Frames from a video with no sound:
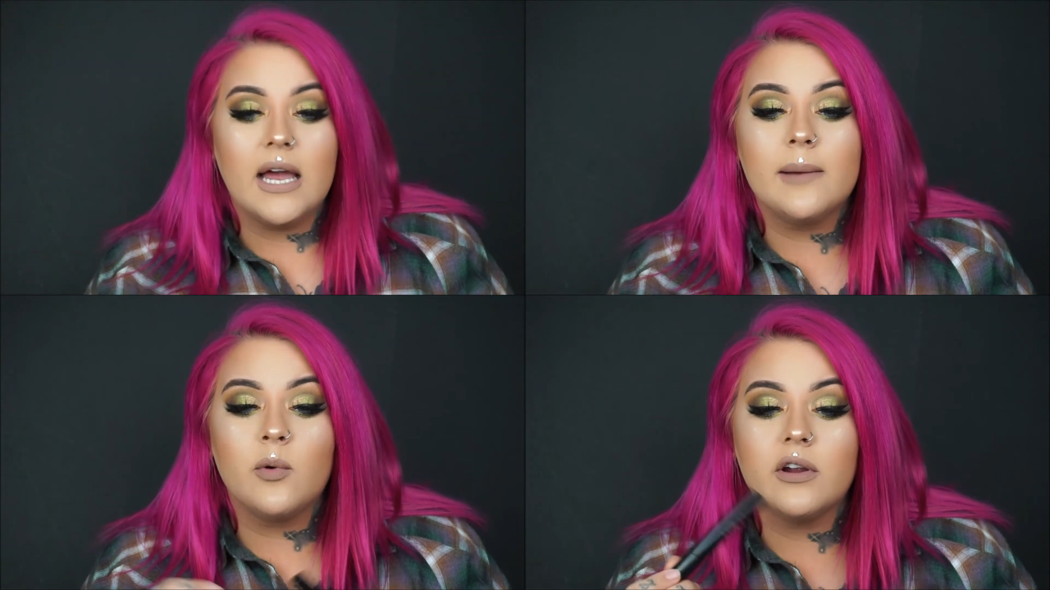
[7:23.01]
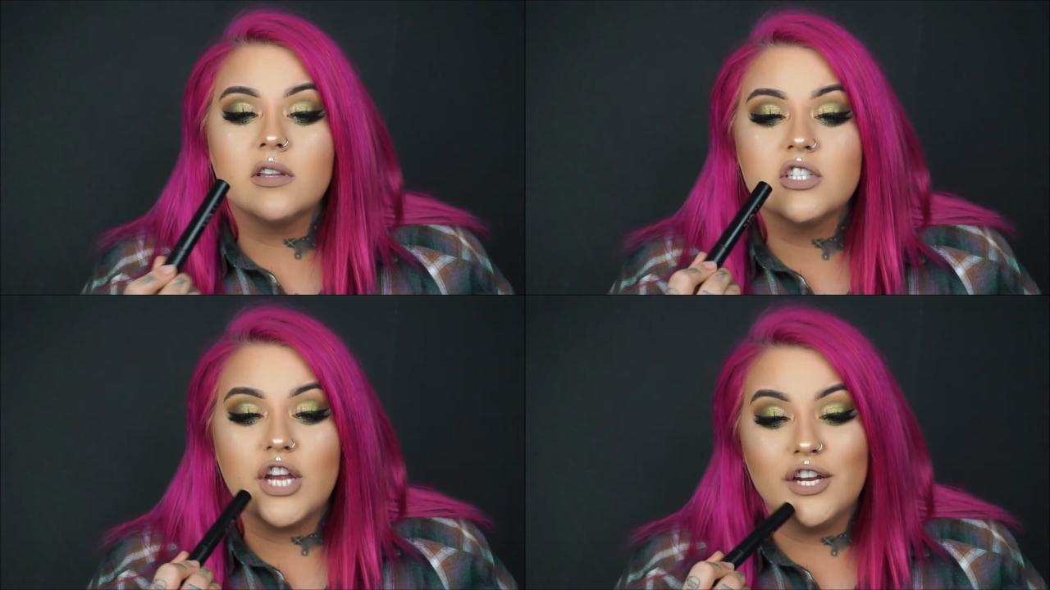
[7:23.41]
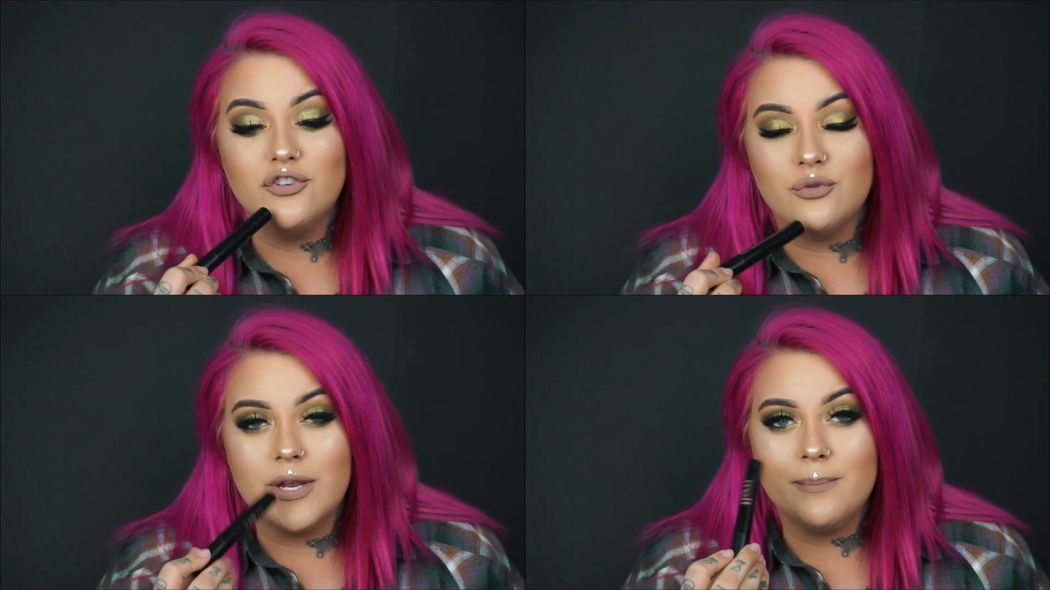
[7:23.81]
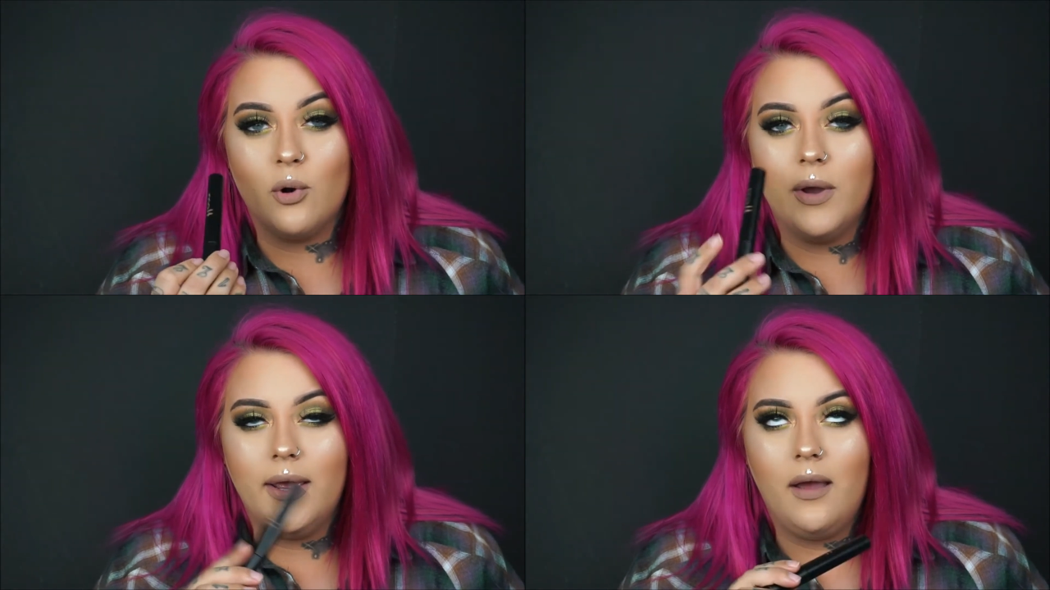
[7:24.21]
I am wearing the shade Dream
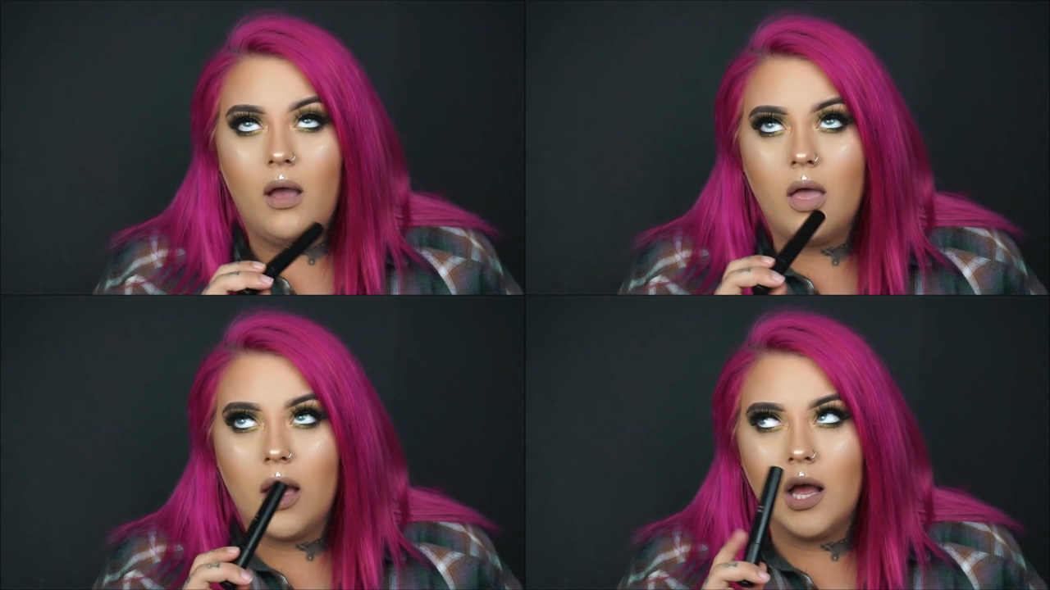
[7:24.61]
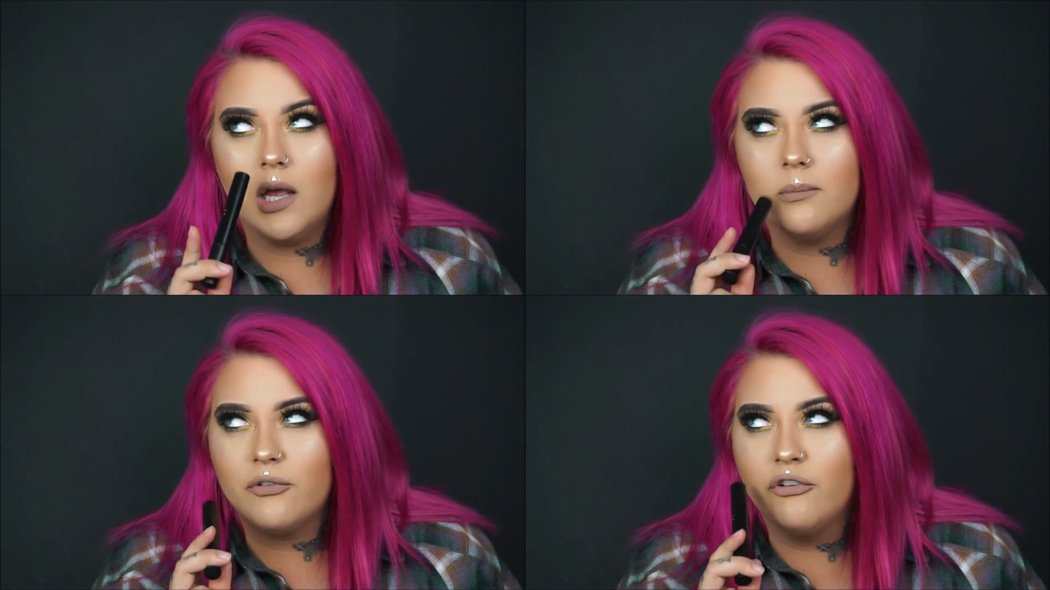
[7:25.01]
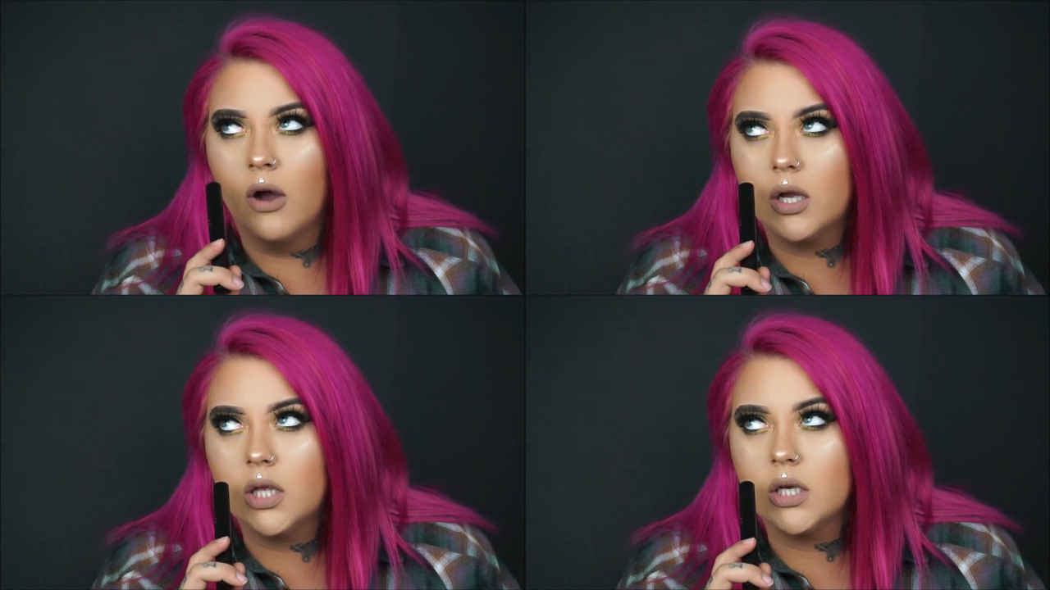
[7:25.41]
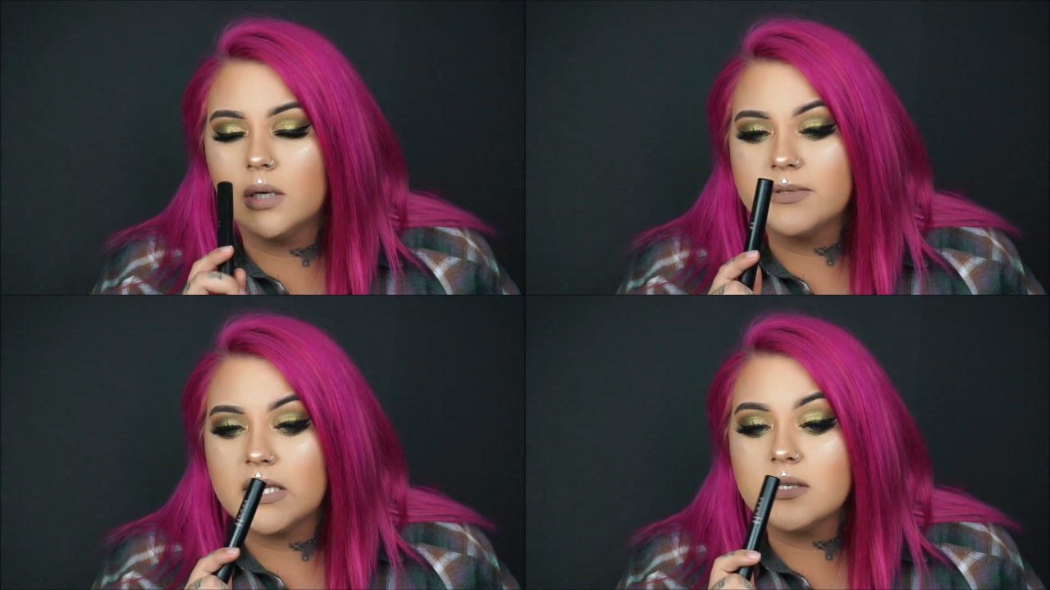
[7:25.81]
Boy. I am fucking
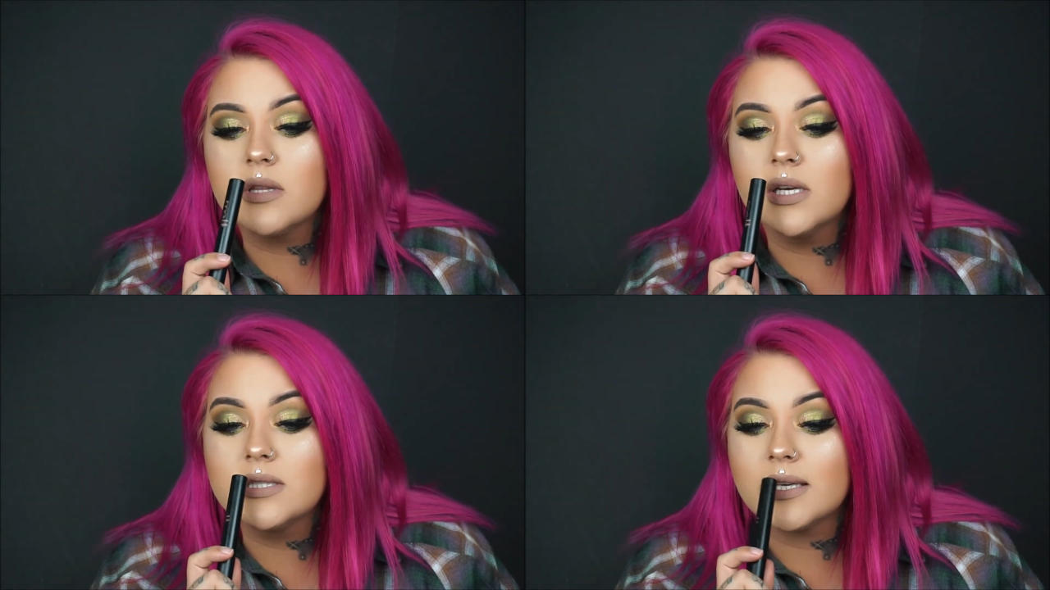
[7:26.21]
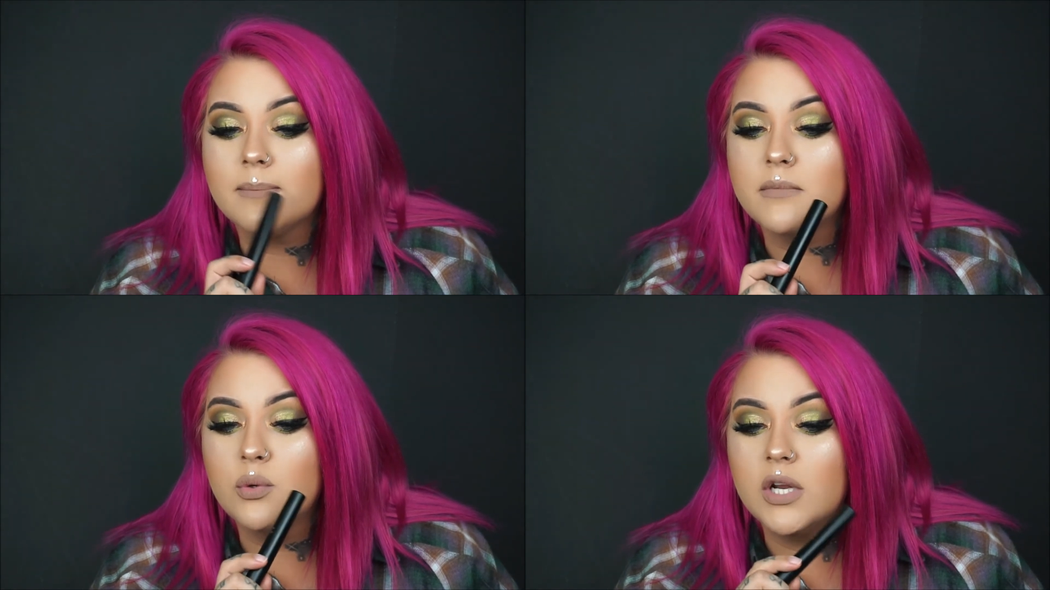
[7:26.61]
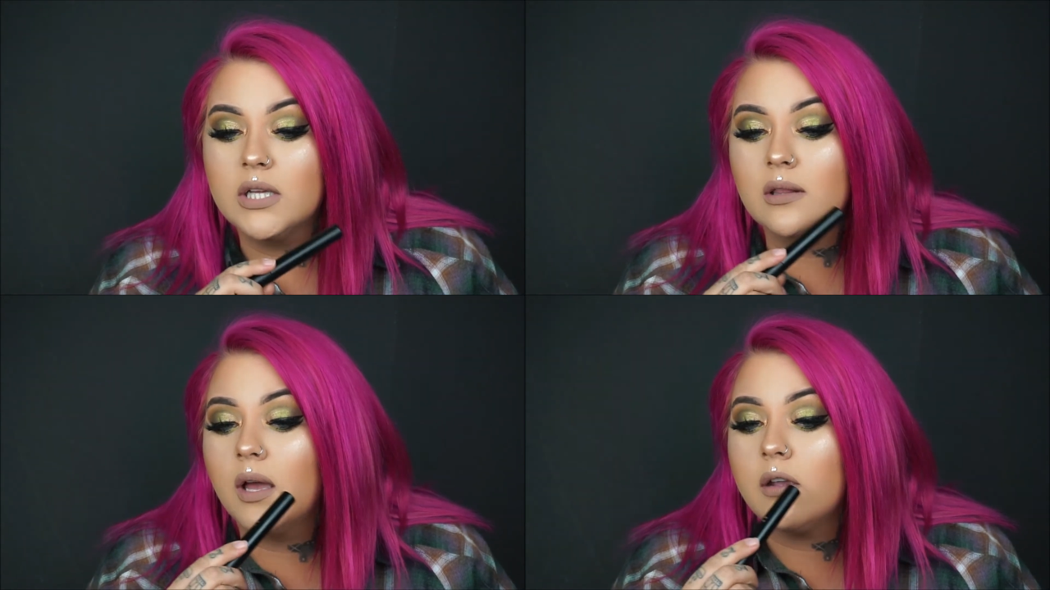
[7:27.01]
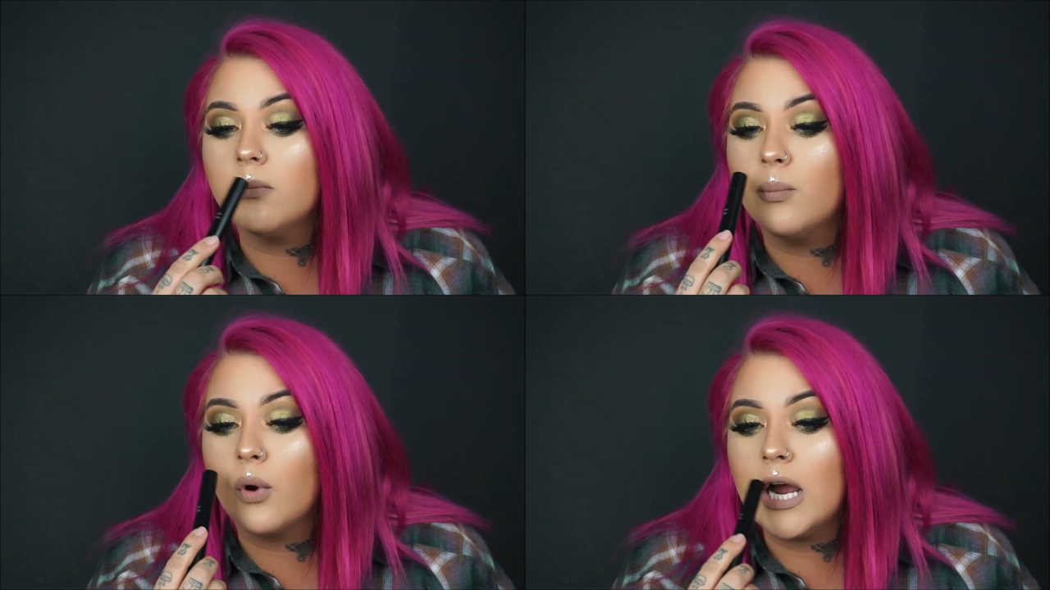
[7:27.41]
obsessed with it. It's like a muted,
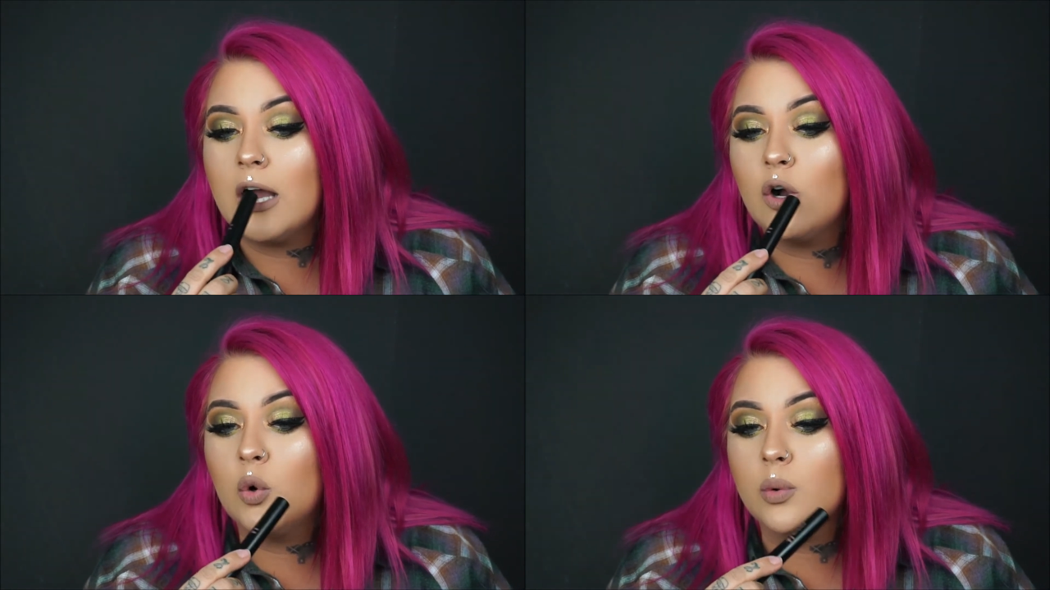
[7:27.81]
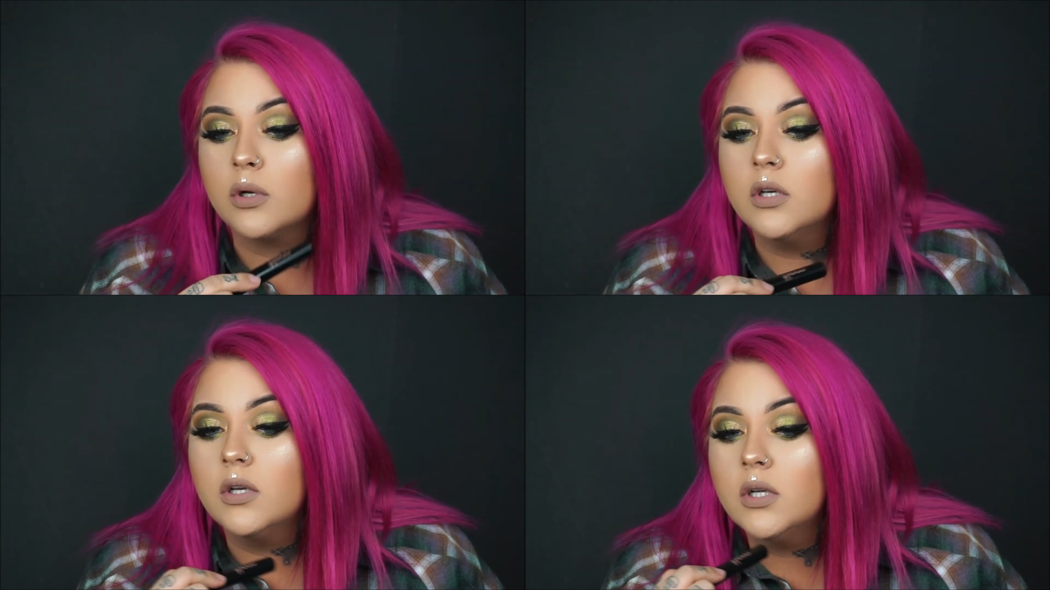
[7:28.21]
like brown,